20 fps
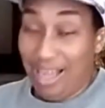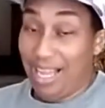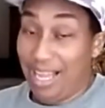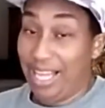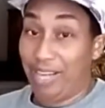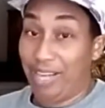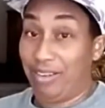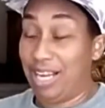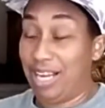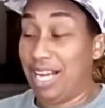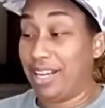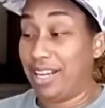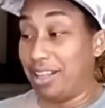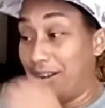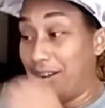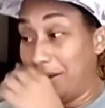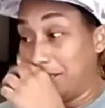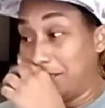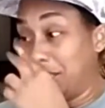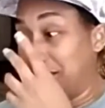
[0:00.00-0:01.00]
I ain't gonna lie
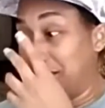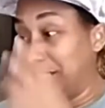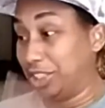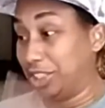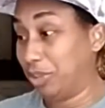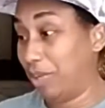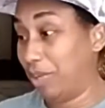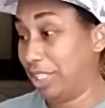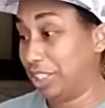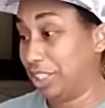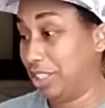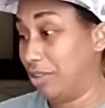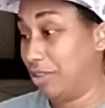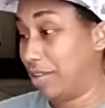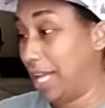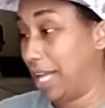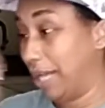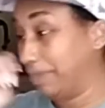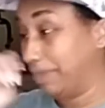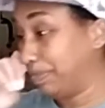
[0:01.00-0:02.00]
to y'all. It's a situation.
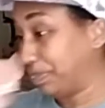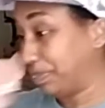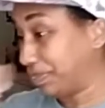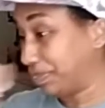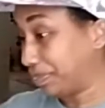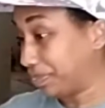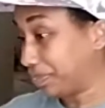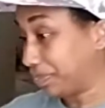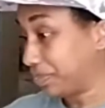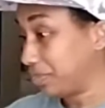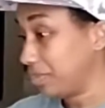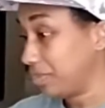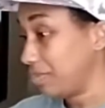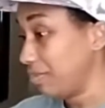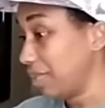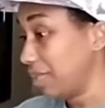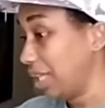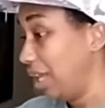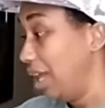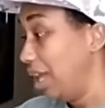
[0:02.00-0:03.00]
Okay.
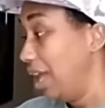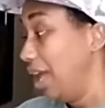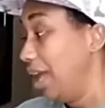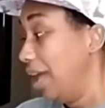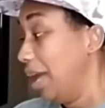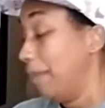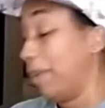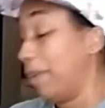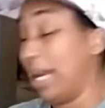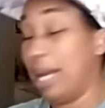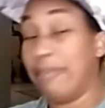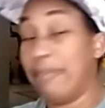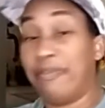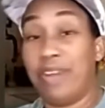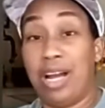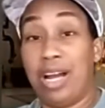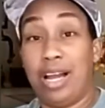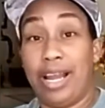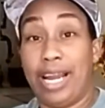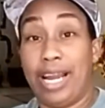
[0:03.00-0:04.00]
But
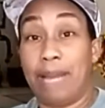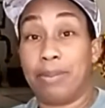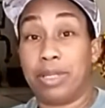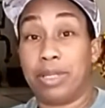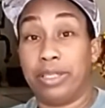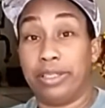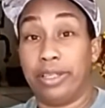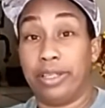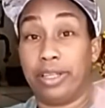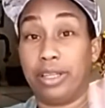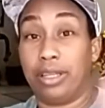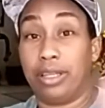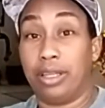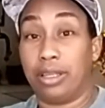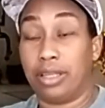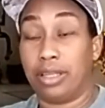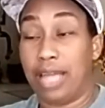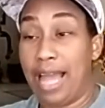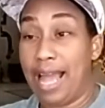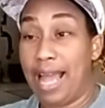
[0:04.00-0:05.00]
I'm fine. I'm good.
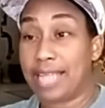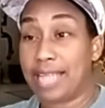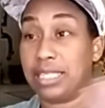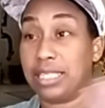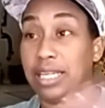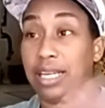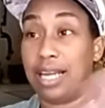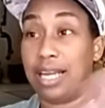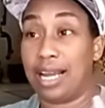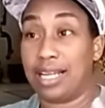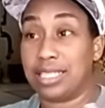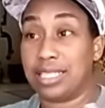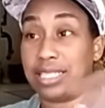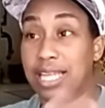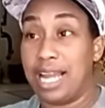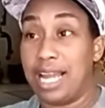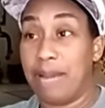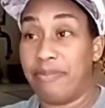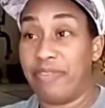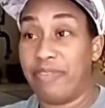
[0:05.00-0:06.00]
The, the, accident, like I
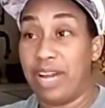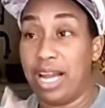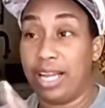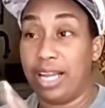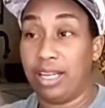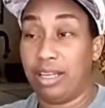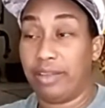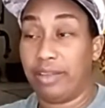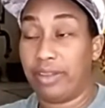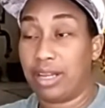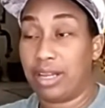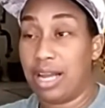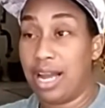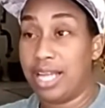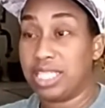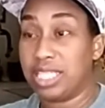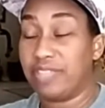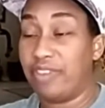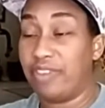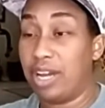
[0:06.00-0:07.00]
say, I'm fine. The other
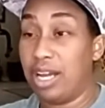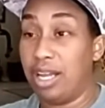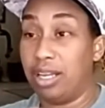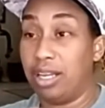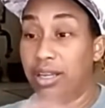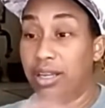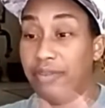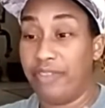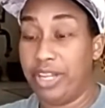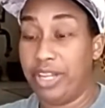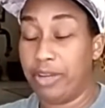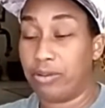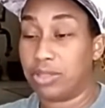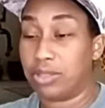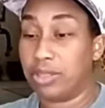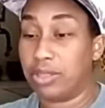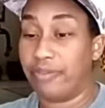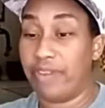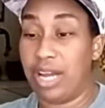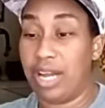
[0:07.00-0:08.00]
guy is fine. The
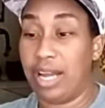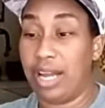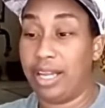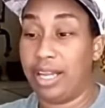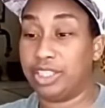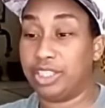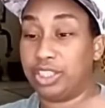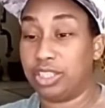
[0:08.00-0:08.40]
vehicles are fine.